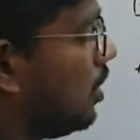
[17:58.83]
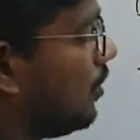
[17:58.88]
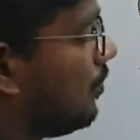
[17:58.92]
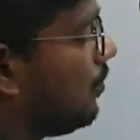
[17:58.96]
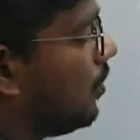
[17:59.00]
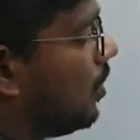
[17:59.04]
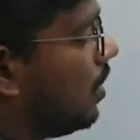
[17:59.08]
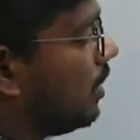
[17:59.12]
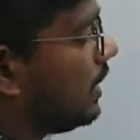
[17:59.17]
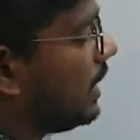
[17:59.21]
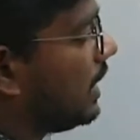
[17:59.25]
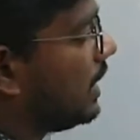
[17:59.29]
of
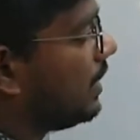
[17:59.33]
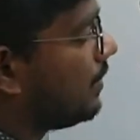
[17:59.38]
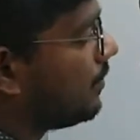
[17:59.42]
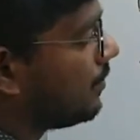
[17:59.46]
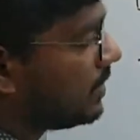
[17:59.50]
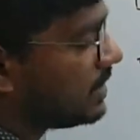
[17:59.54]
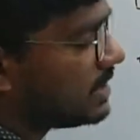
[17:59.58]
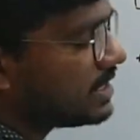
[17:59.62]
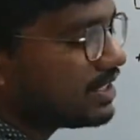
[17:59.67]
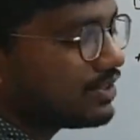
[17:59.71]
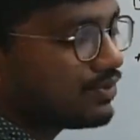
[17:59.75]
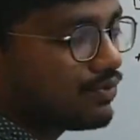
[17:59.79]
40,
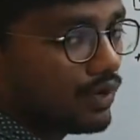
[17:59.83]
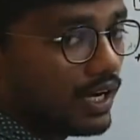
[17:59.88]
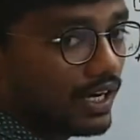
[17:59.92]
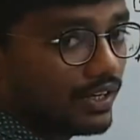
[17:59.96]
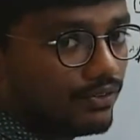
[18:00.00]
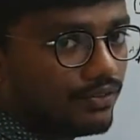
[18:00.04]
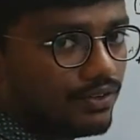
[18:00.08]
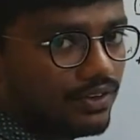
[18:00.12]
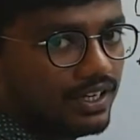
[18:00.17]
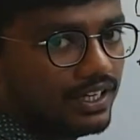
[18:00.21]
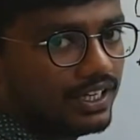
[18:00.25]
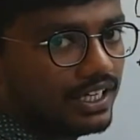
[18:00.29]
which is
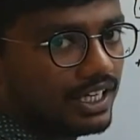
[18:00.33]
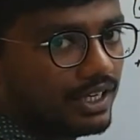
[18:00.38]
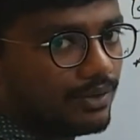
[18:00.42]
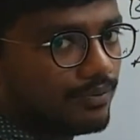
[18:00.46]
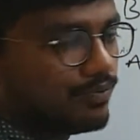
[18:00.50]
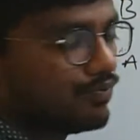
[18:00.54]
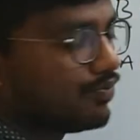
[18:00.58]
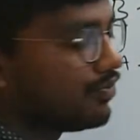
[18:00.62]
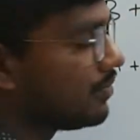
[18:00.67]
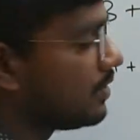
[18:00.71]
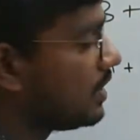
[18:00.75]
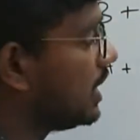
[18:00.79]
120.
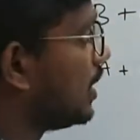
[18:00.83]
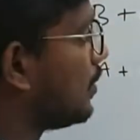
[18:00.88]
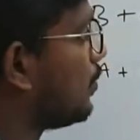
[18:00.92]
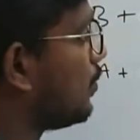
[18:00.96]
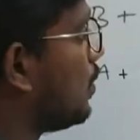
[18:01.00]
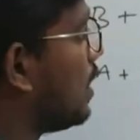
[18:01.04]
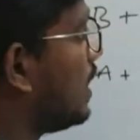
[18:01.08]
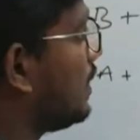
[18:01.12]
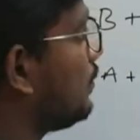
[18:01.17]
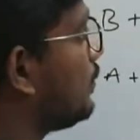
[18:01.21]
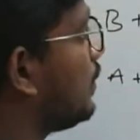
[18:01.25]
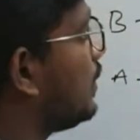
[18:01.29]
Here
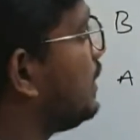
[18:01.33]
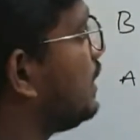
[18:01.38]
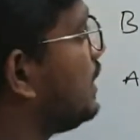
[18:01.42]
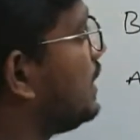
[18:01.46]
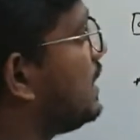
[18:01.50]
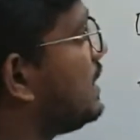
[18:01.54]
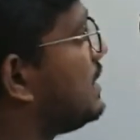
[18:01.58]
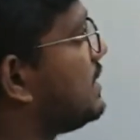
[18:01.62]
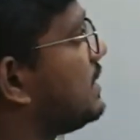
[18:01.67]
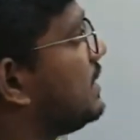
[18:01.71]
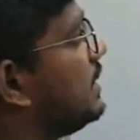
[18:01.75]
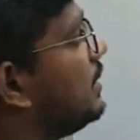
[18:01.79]

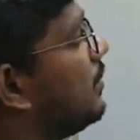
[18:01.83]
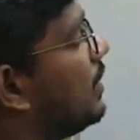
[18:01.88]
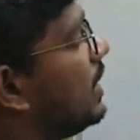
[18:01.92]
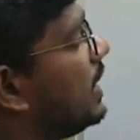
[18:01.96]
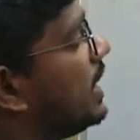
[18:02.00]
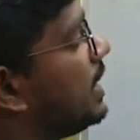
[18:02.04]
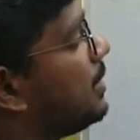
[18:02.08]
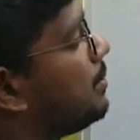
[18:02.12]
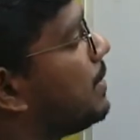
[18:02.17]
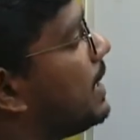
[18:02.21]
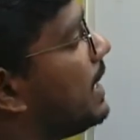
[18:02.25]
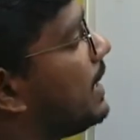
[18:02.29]
120 is
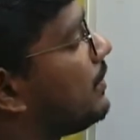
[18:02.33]
divided by